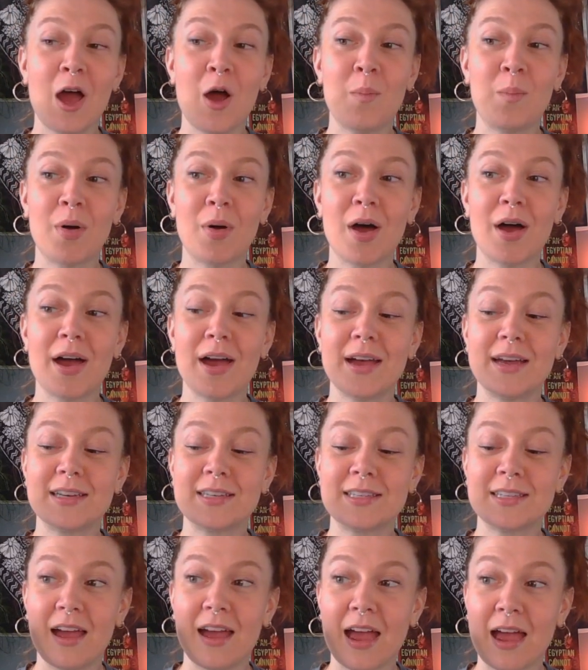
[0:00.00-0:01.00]

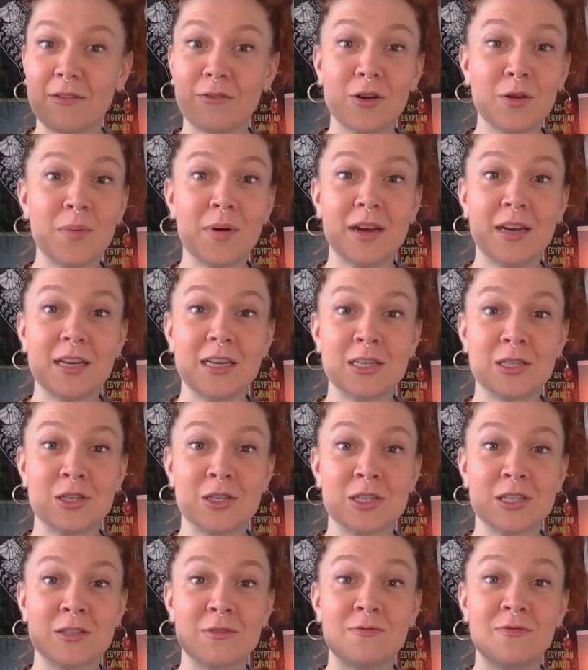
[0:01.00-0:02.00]
but everybody is
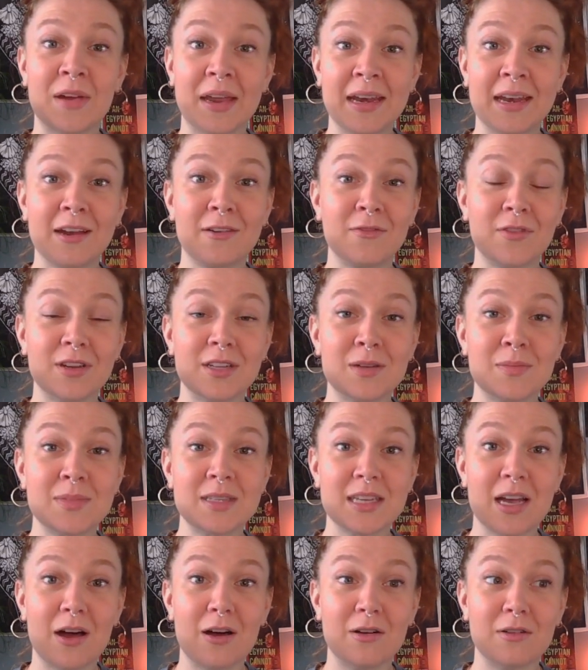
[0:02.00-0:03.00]
just fending for
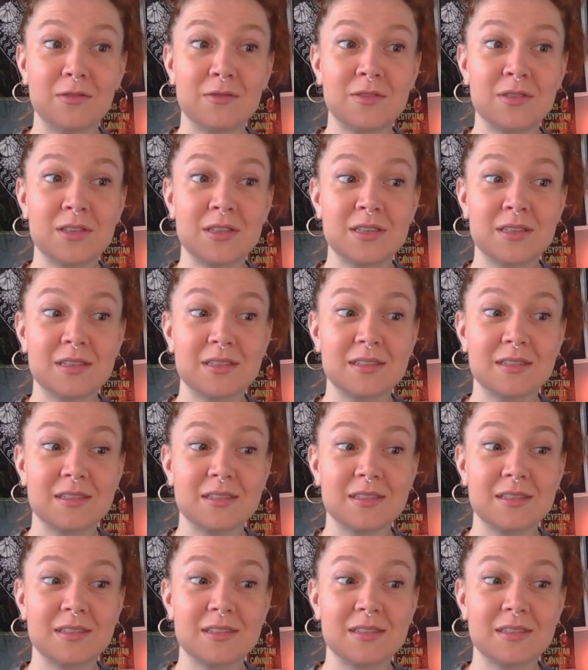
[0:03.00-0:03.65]
themselves.